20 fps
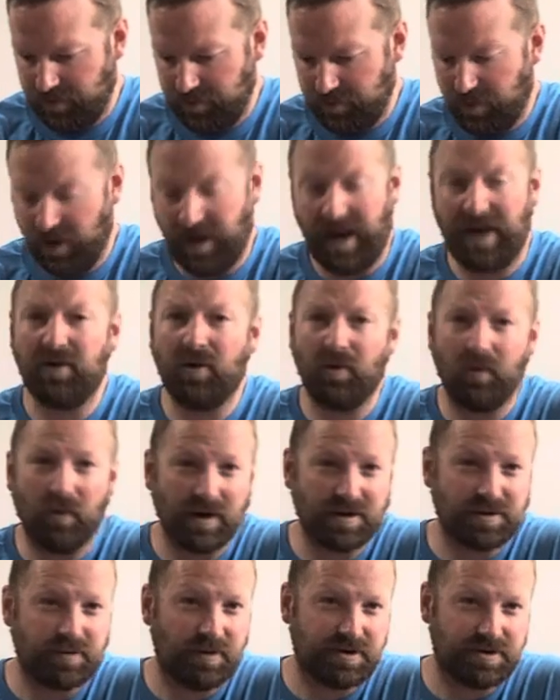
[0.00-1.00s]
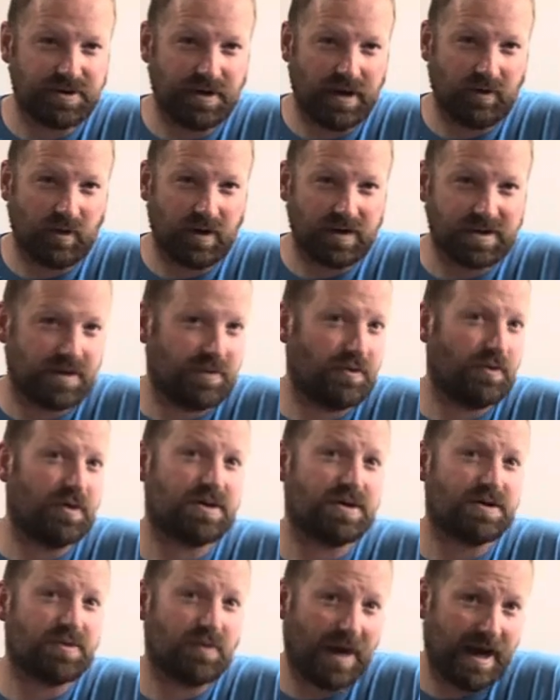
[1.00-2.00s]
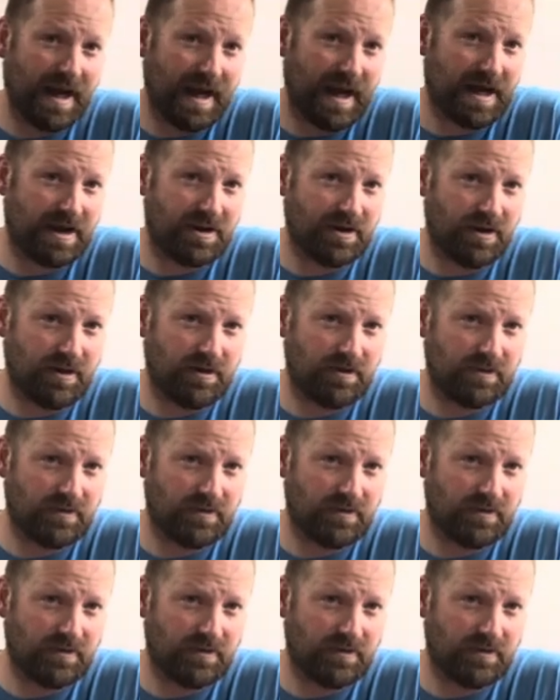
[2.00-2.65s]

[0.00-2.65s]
but I don't watch much drag racing, which is why I had to